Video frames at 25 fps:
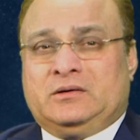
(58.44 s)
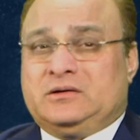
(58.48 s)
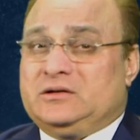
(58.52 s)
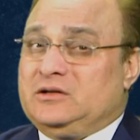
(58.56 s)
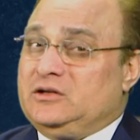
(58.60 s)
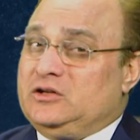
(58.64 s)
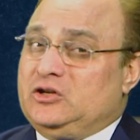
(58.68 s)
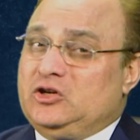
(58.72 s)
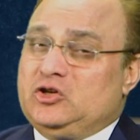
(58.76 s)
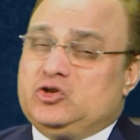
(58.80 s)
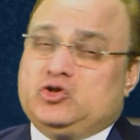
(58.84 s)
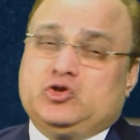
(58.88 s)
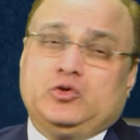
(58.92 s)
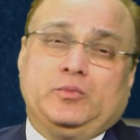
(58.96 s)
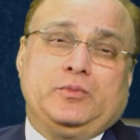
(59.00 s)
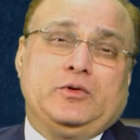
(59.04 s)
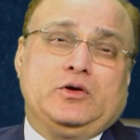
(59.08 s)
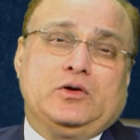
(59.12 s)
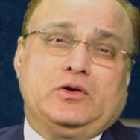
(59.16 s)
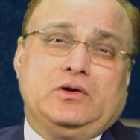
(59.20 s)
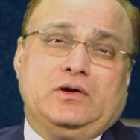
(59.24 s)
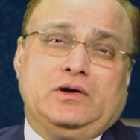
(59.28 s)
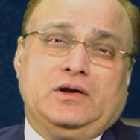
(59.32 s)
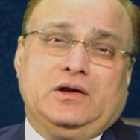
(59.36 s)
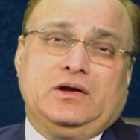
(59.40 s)
You need to be
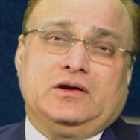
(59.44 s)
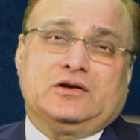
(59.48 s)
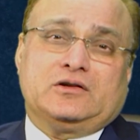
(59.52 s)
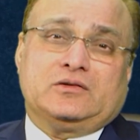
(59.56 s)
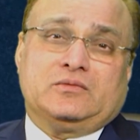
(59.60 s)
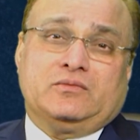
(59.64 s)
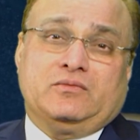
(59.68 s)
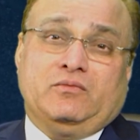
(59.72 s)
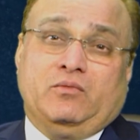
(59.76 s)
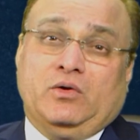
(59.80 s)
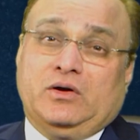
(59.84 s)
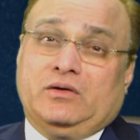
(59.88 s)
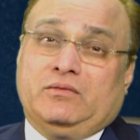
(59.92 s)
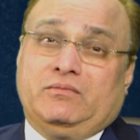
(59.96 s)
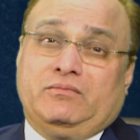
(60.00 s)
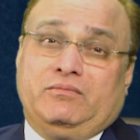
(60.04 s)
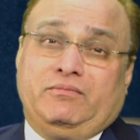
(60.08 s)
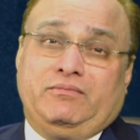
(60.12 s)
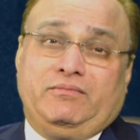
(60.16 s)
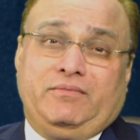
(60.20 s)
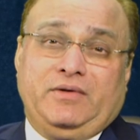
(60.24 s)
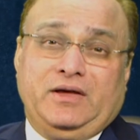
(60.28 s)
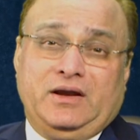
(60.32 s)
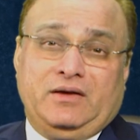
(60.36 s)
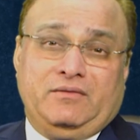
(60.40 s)
on alert
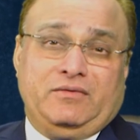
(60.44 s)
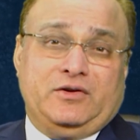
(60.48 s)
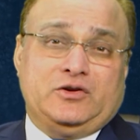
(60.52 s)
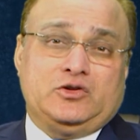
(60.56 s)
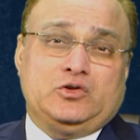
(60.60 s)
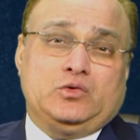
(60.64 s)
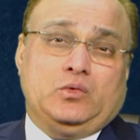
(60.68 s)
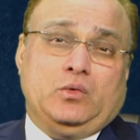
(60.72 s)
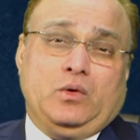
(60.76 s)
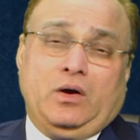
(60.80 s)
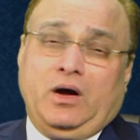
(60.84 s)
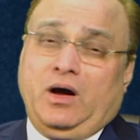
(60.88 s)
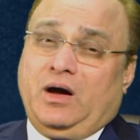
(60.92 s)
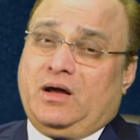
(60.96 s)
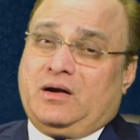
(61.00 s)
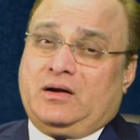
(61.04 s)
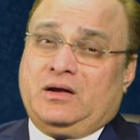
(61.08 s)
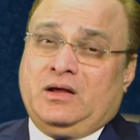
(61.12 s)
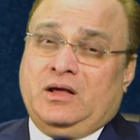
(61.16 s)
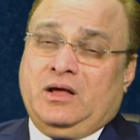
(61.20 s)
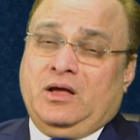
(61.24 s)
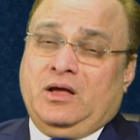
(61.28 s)
wherever you are,